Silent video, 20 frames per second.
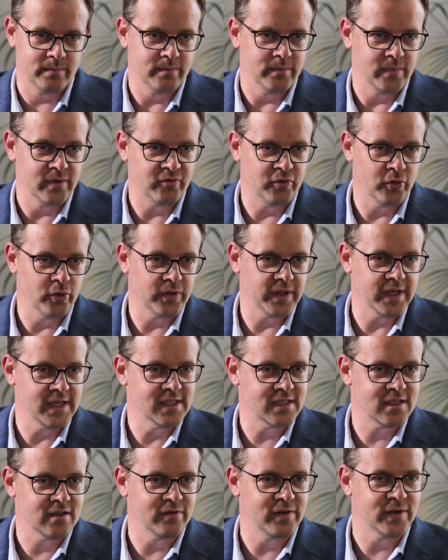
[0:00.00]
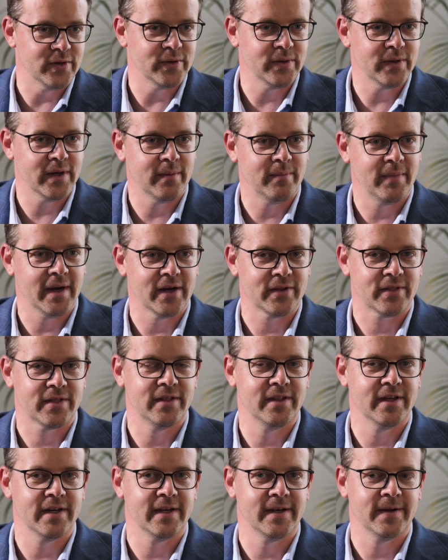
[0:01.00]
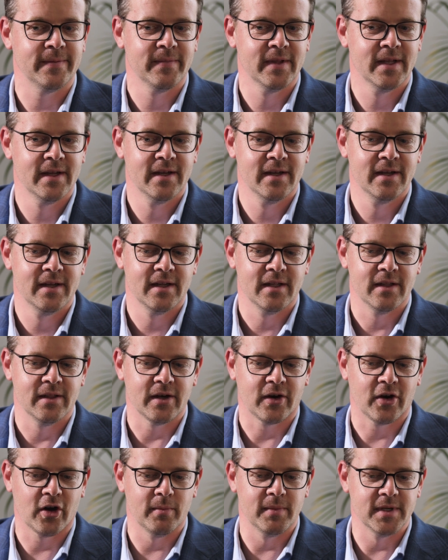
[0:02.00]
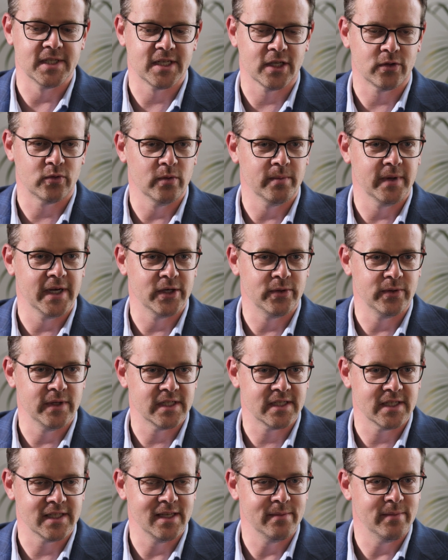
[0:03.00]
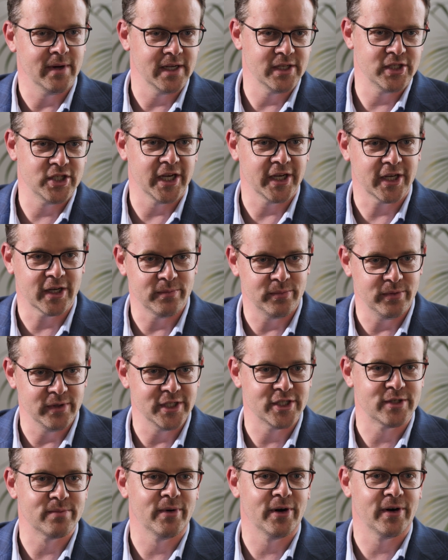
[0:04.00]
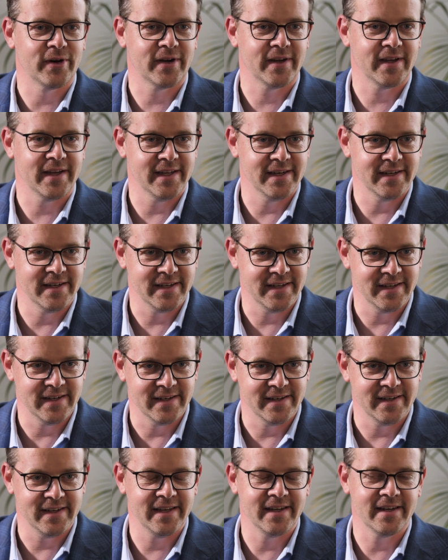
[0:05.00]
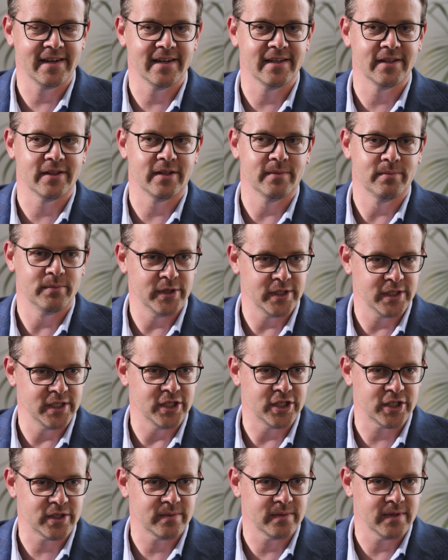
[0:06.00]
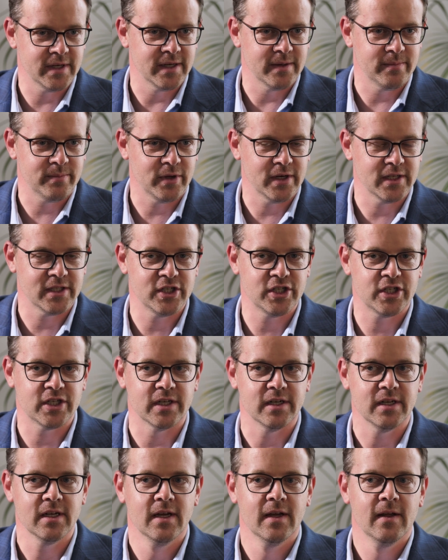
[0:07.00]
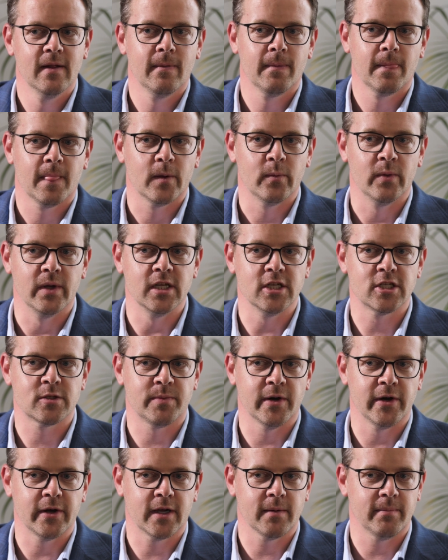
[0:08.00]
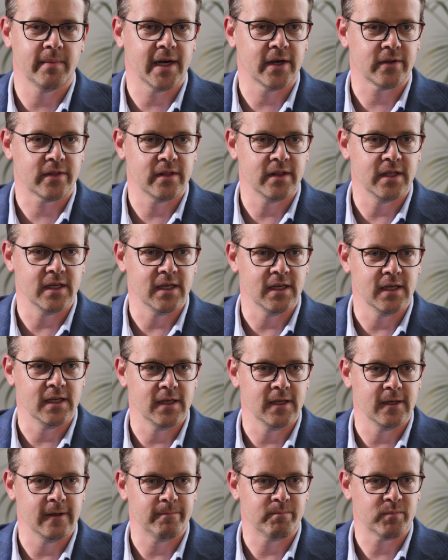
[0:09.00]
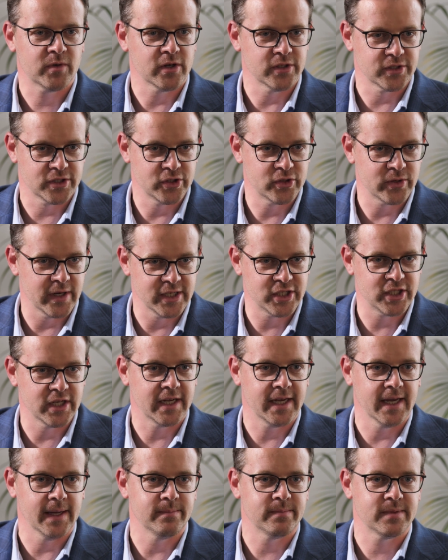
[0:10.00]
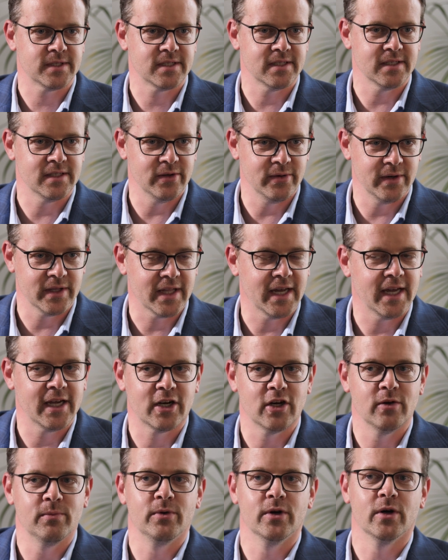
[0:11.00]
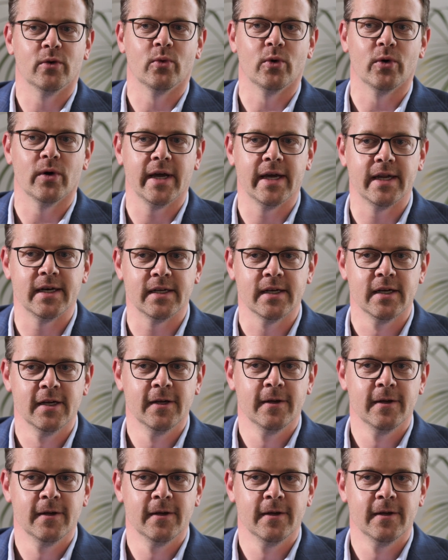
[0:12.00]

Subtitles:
before the interview about the comments that were made recently by Jacob Rees-Mogg in England, the British politician, when he spoke about the concentration camps during the Anglo-Boer War. And